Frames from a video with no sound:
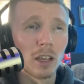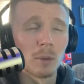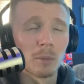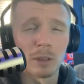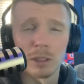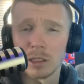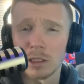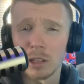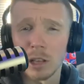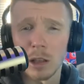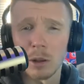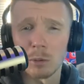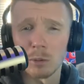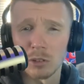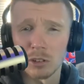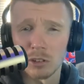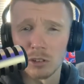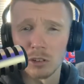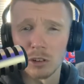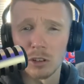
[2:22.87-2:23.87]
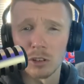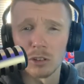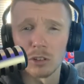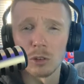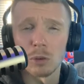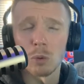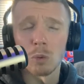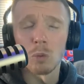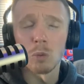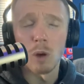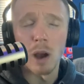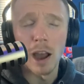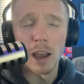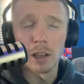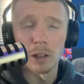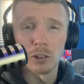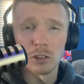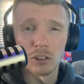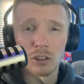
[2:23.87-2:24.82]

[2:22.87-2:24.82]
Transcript: but that was just wild